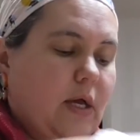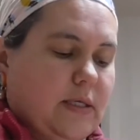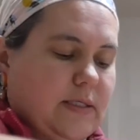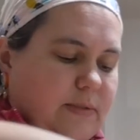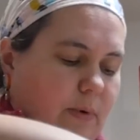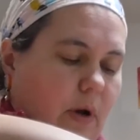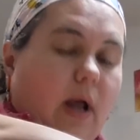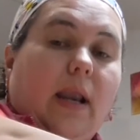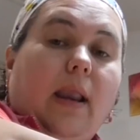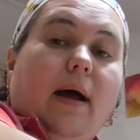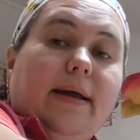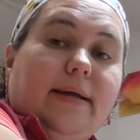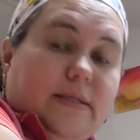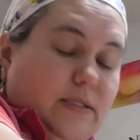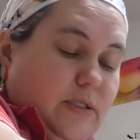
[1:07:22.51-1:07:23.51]
So what I
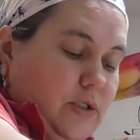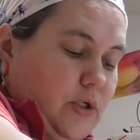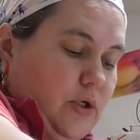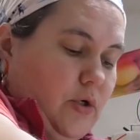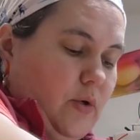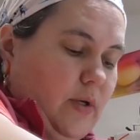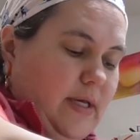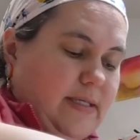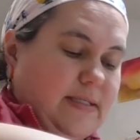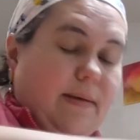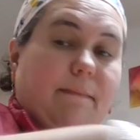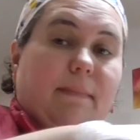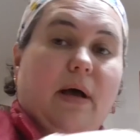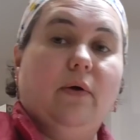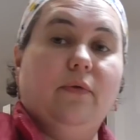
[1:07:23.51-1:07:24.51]
like to do is
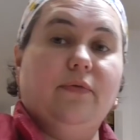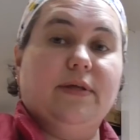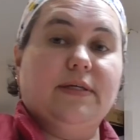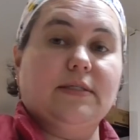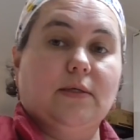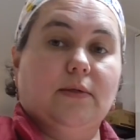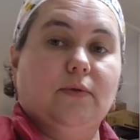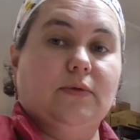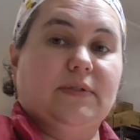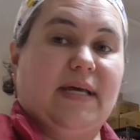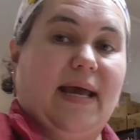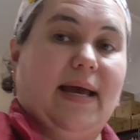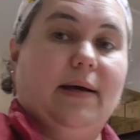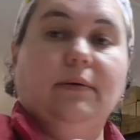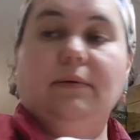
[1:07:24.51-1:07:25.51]
melt this all
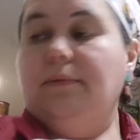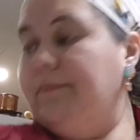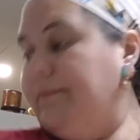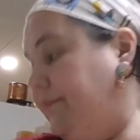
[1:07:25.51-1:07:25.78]
down.